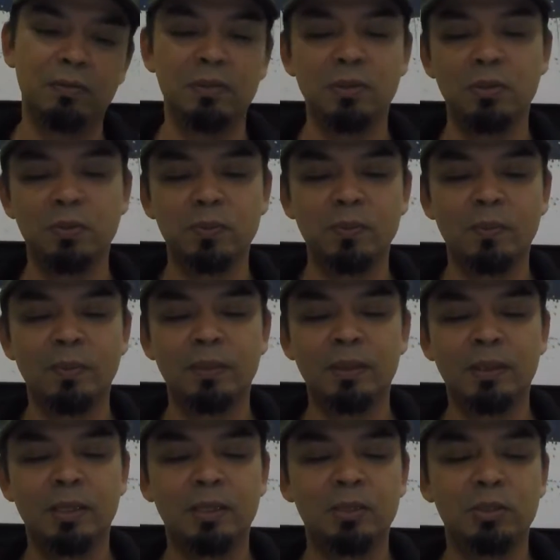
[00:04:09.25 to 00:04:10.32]
video.
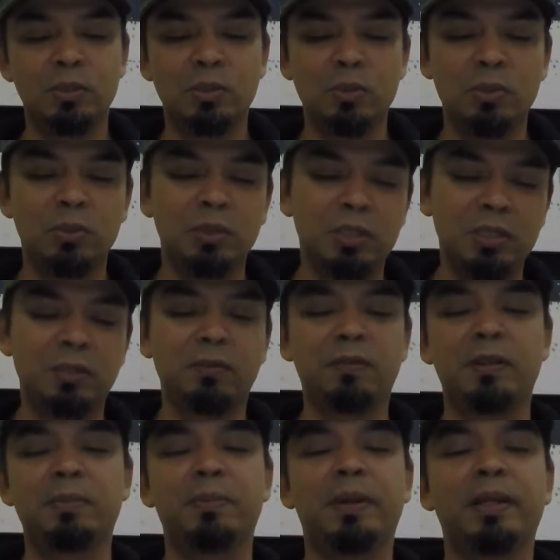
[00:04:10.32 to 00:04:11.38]
So this is the
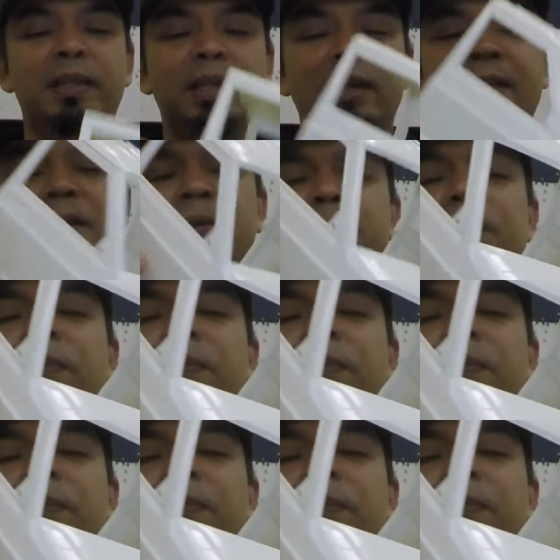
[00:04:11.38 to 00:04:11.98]
front part again.